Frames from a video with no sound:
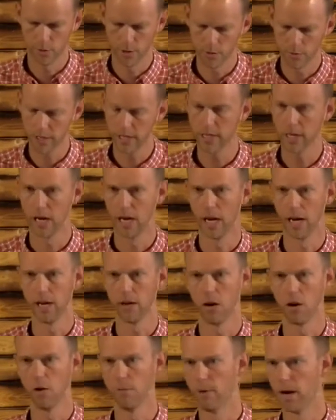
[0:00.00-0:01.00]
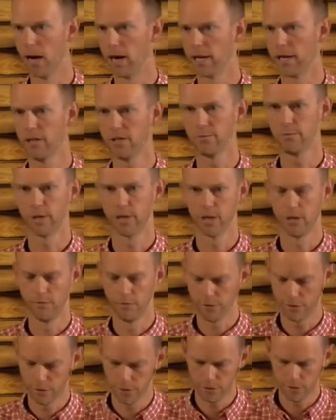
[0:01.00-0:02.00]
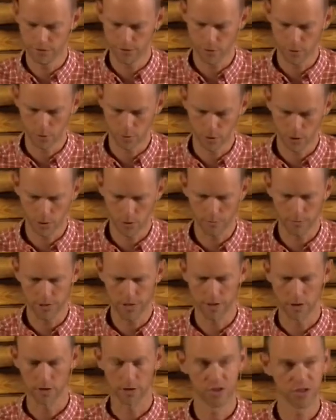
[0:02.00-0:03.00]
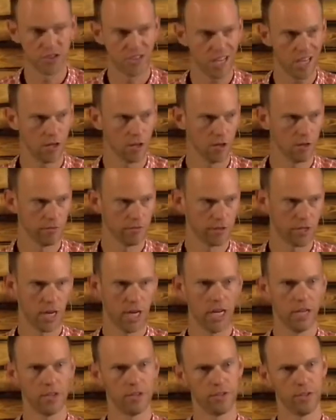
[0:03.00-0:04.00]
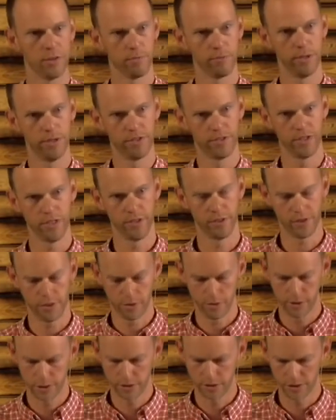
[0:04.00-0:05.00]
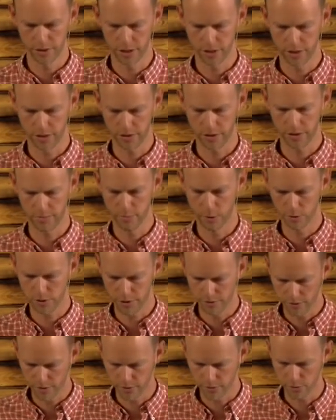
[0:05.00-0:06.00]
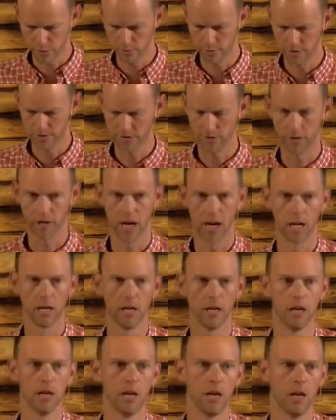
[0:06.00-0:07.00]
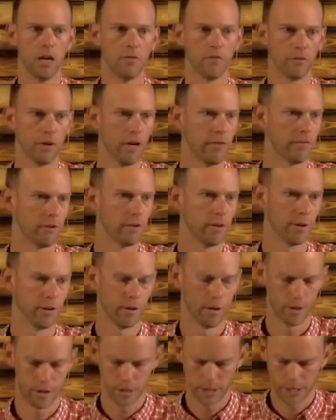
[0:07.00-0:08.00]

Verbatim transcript: and when we die, our bodies become food for worms and ourselves simply cease to exist. Most of us will be forgotten forever.